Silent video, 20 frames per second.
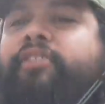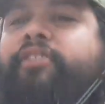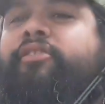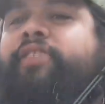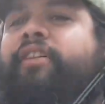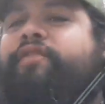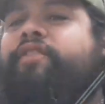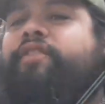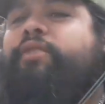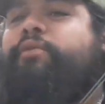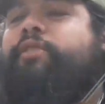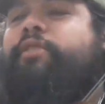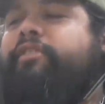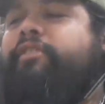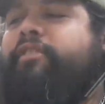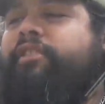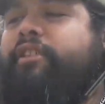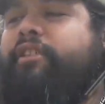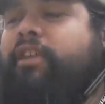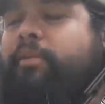your nephew was
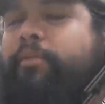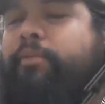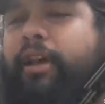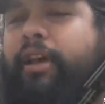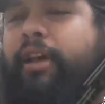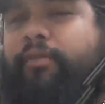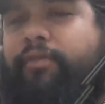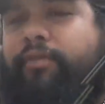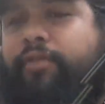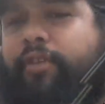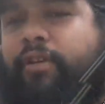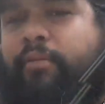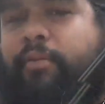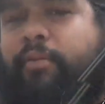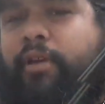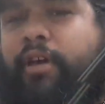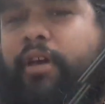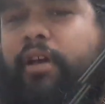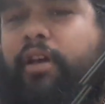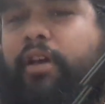going to come down from,
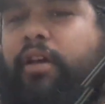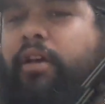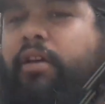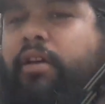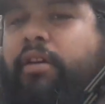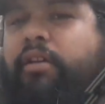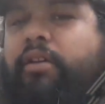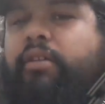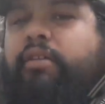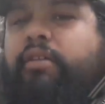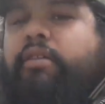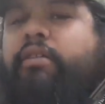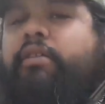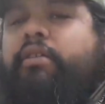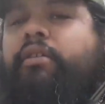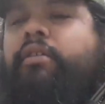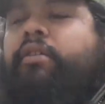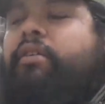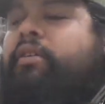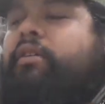I
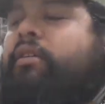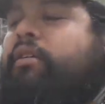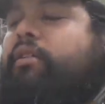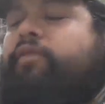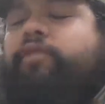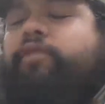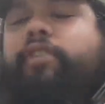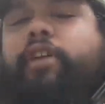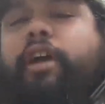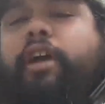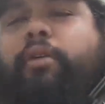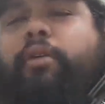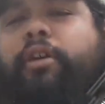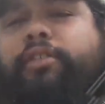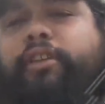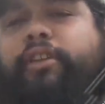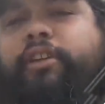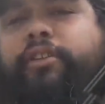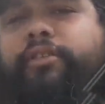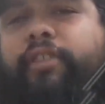forgot where. I
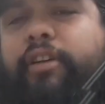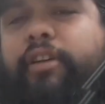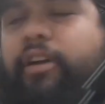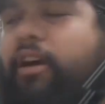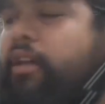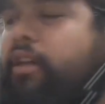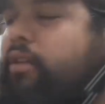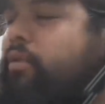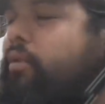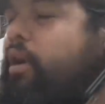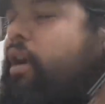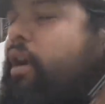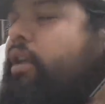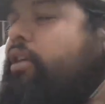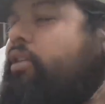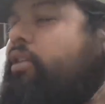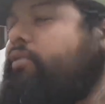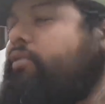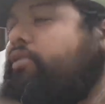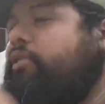think you said
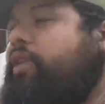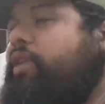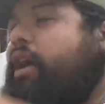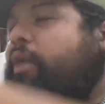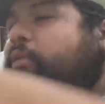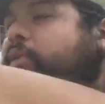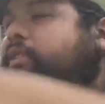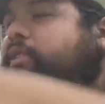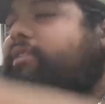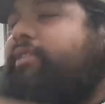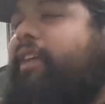Colorado. So how was